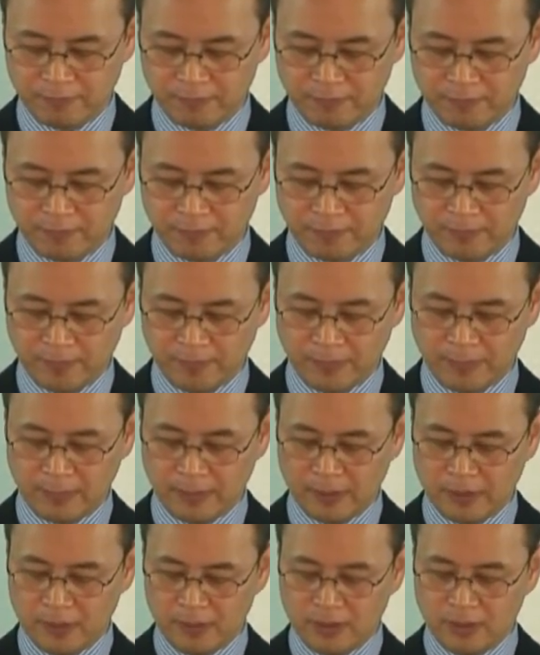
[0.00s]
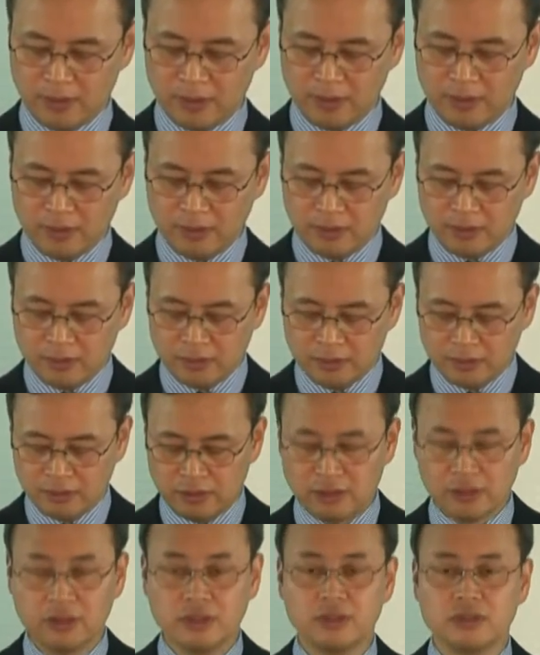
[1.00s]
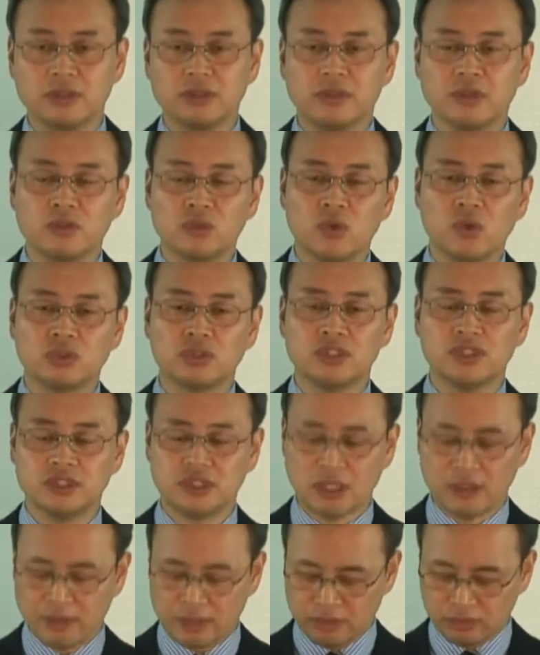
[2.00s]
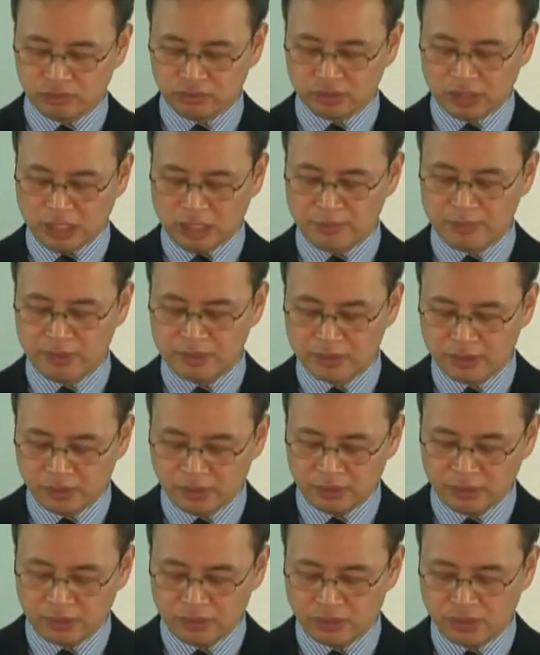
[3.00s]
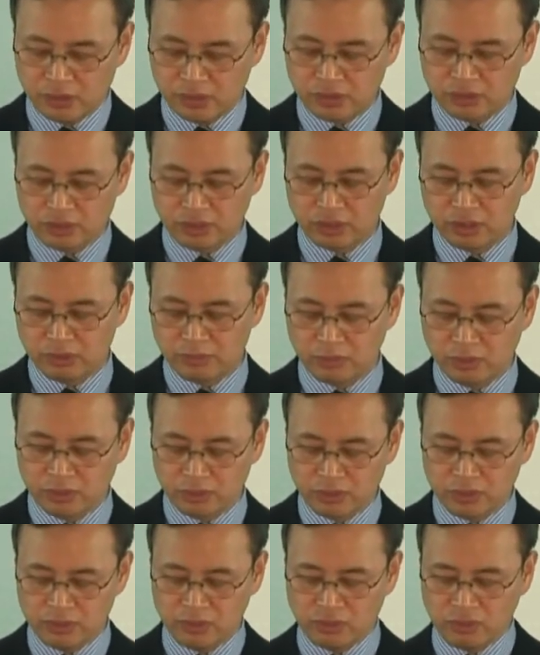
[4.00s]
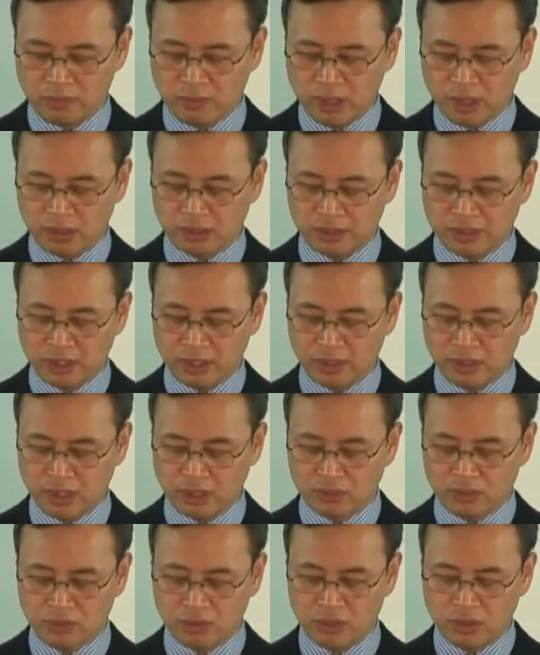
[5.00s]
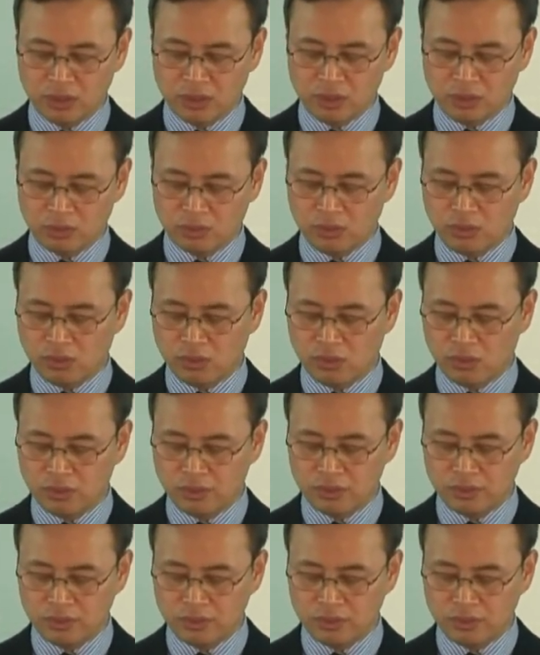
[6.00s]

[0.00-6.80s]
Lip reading: They believed that because the soul would leave the body